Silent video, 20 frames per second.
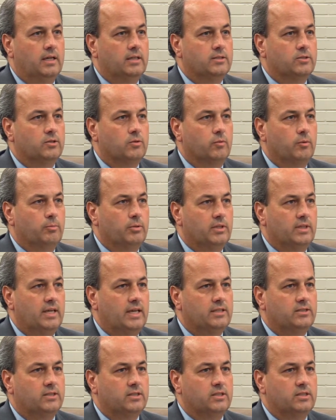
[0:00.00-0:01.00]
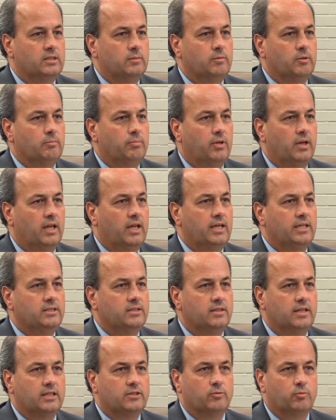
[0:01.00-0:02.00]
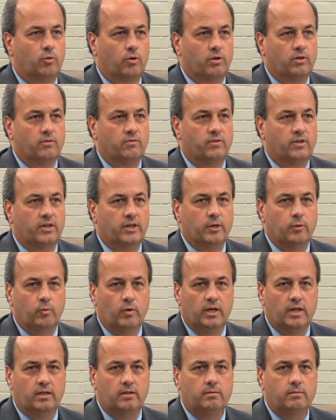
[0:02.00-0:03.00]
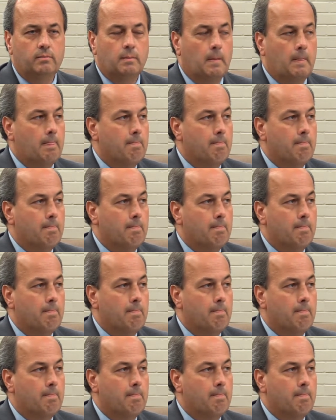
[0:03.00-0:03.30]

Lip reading: So we put that system in place. That's worked very well.